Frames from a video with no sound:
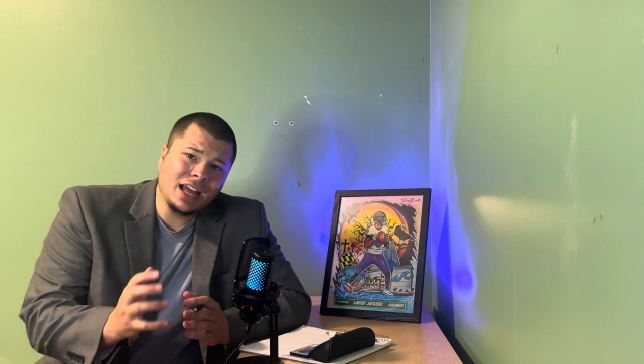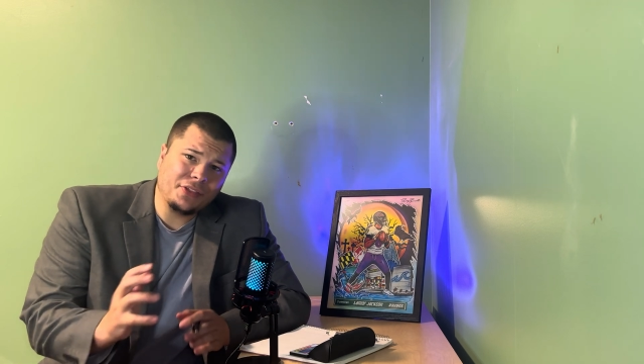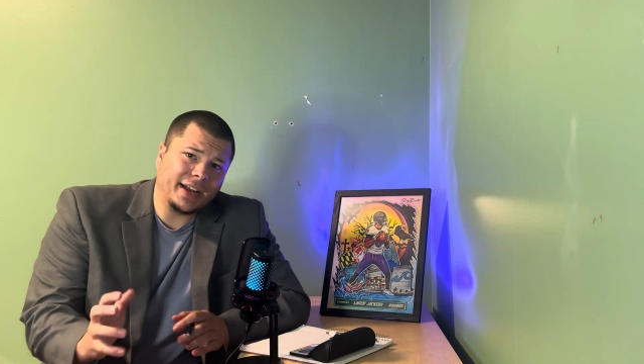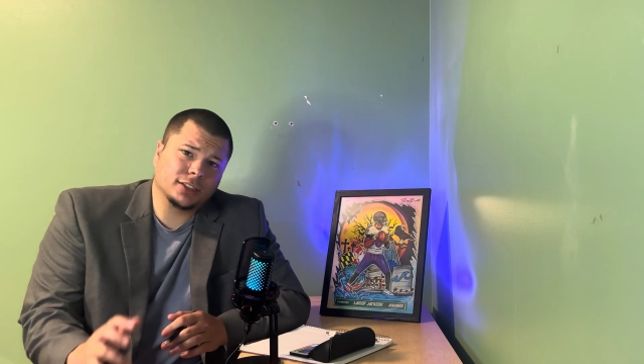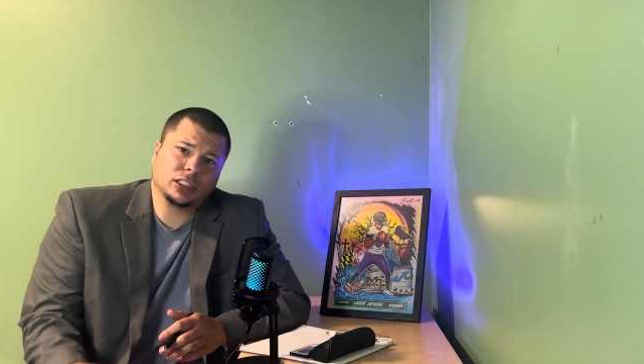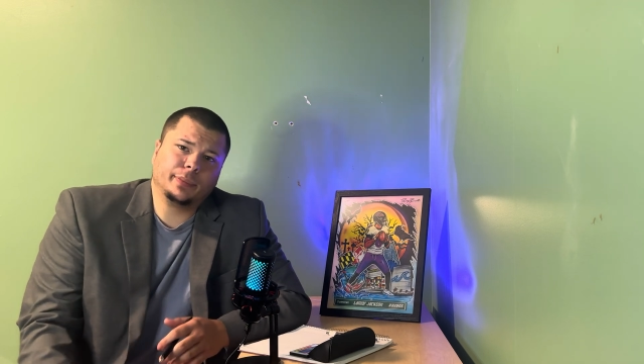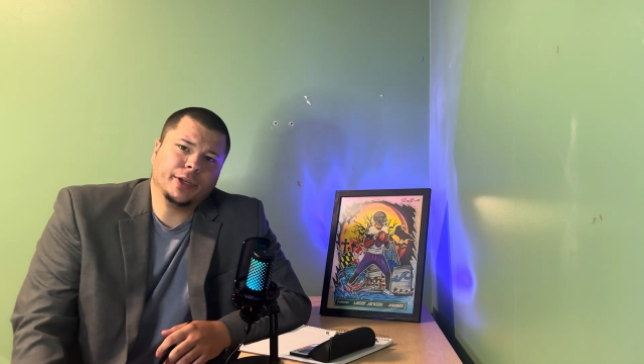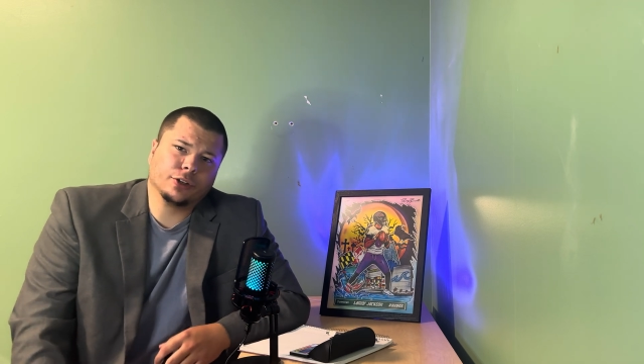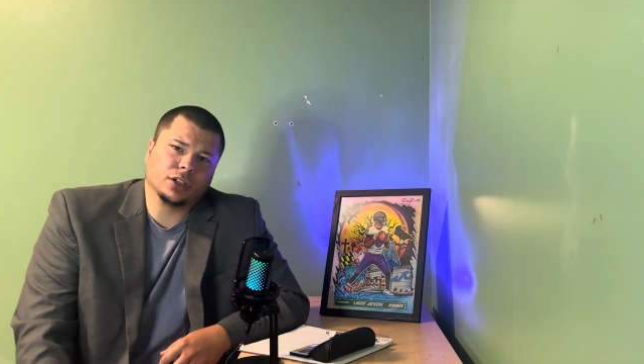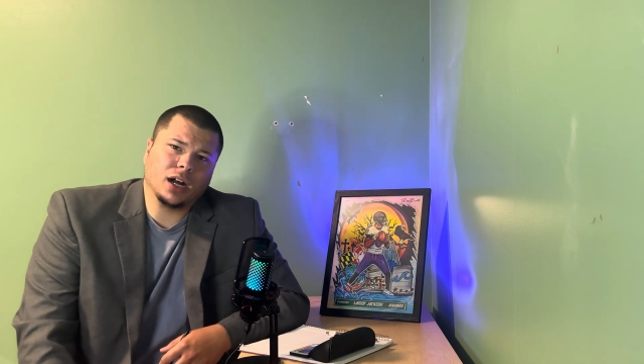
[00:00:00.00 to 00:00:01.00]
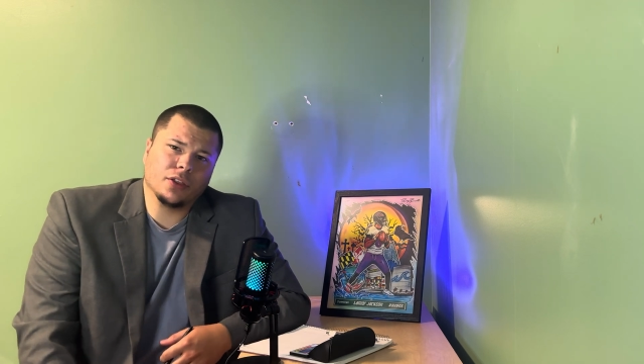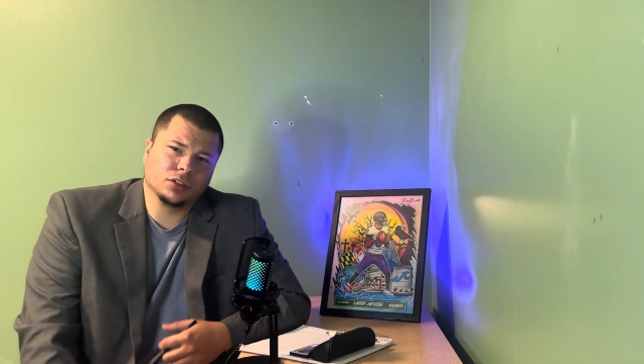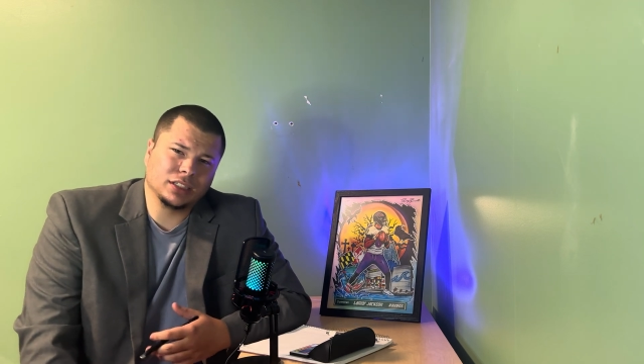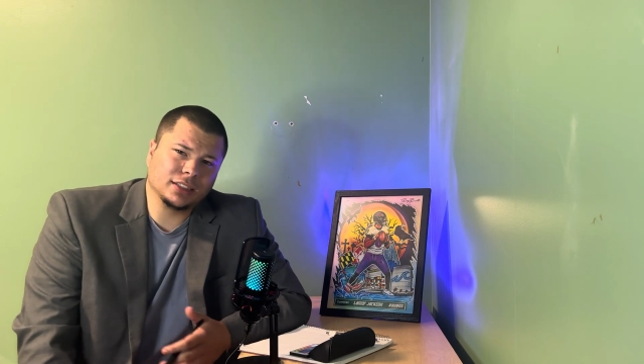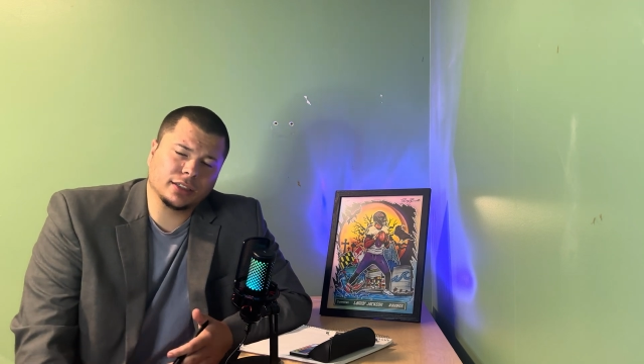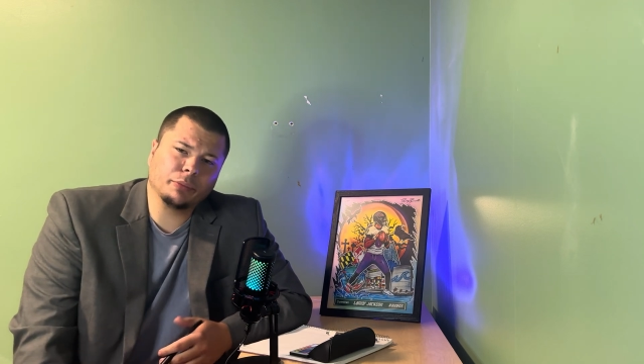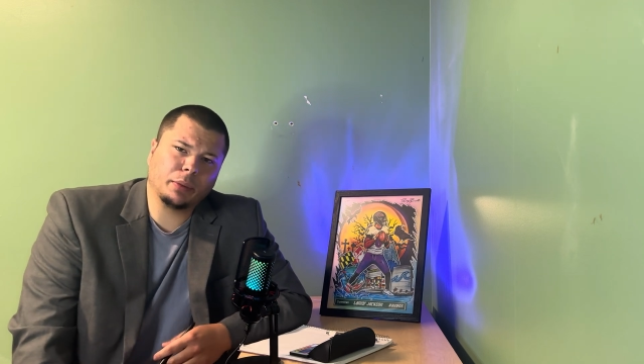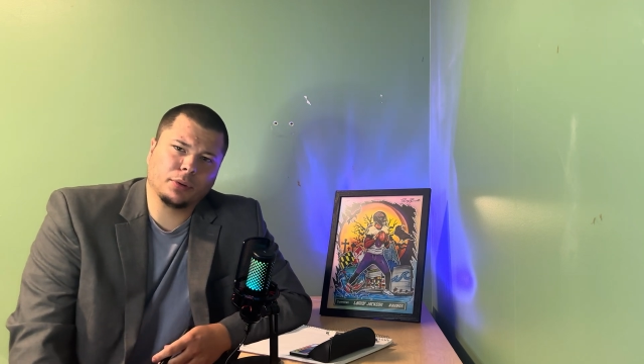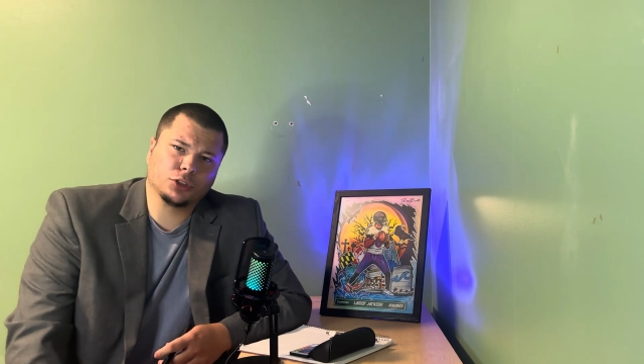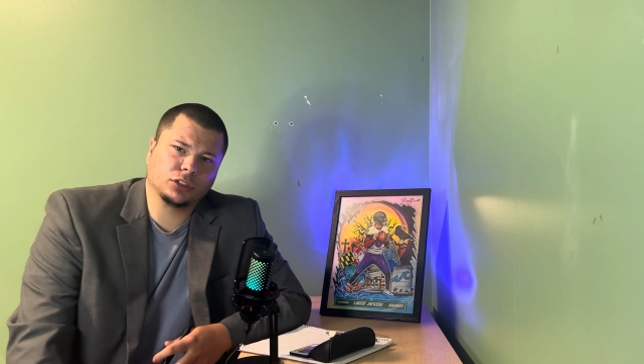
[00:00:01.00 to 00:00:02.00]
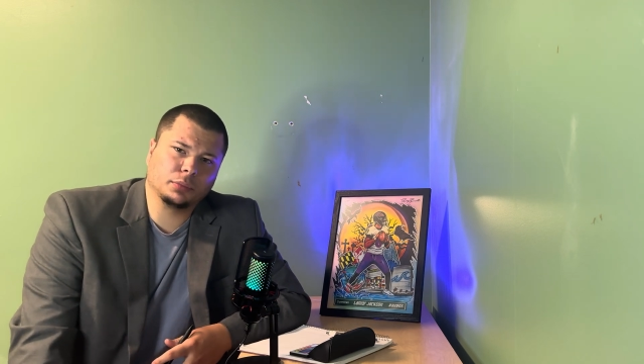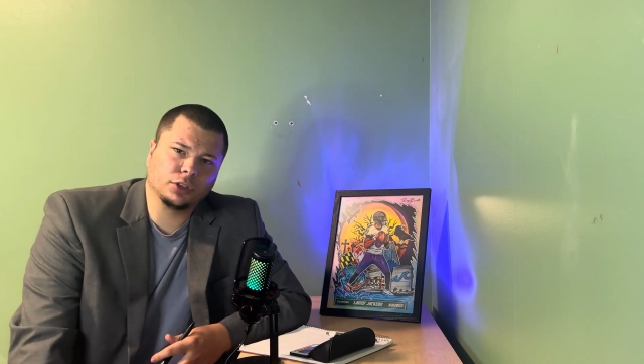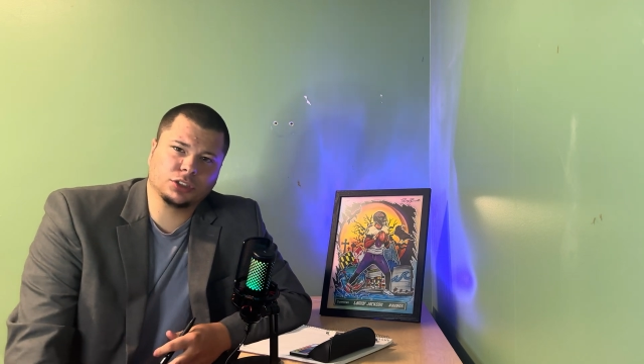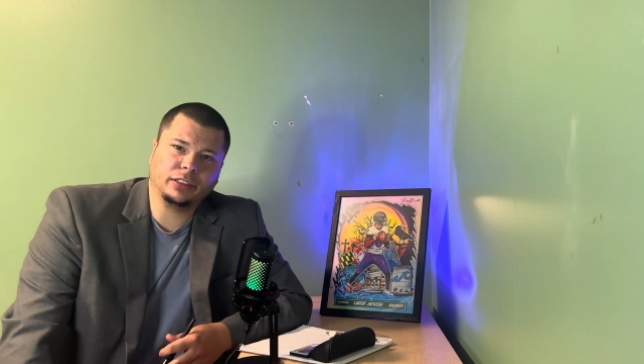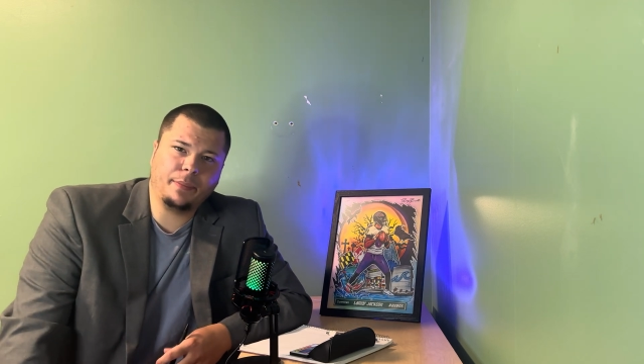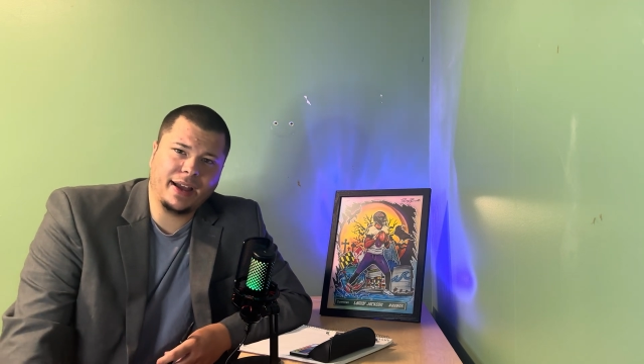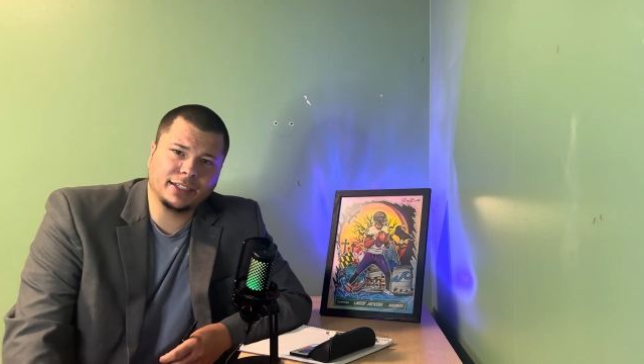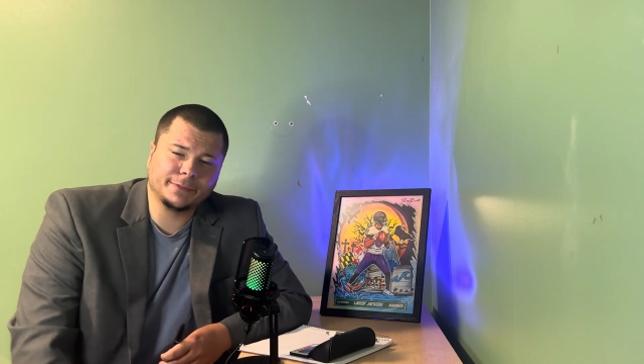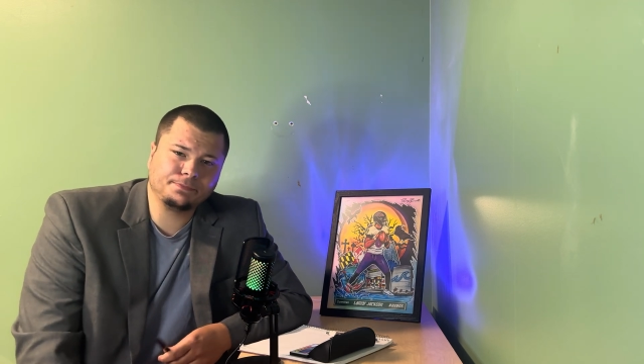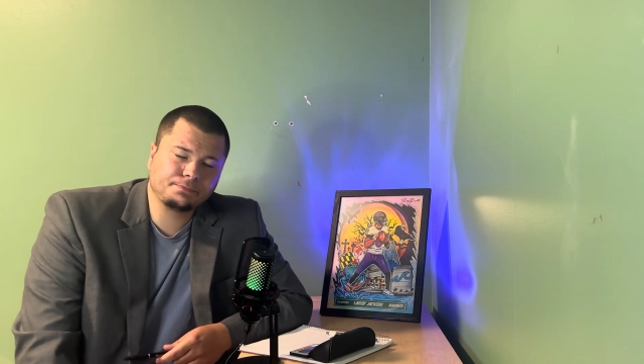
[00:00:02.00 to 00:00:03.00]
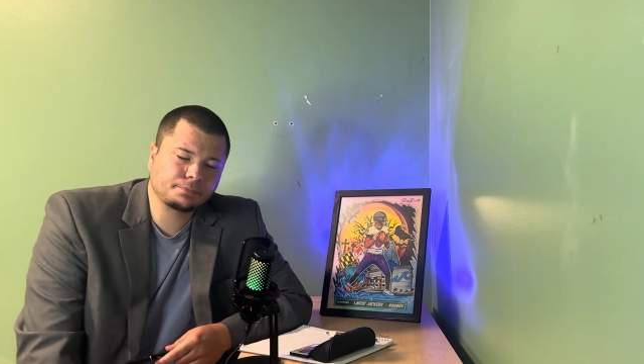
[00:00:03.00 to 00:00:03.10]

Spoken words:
that is superior to others. It's going to be person-to-person dependent.